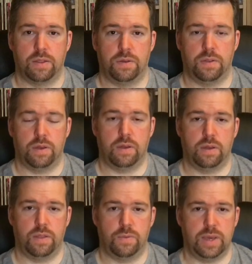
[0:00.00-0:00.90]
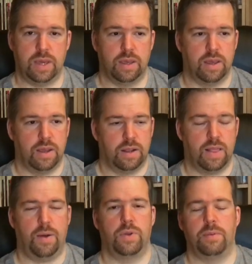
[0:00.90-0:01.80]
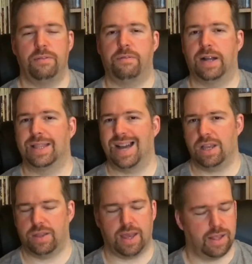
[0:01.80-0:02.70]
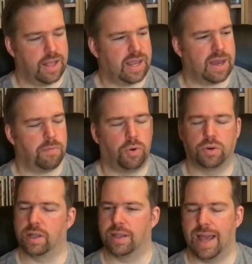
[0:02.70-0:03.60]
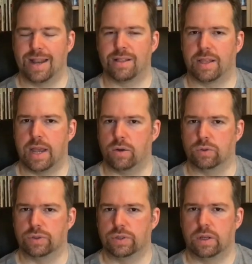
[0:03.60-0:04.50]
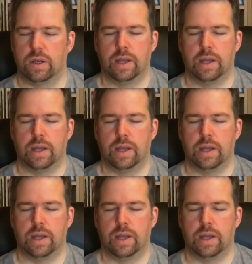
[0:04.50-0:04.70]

to the Wii, and that would have been fantastic. It didn't get ported to anything else.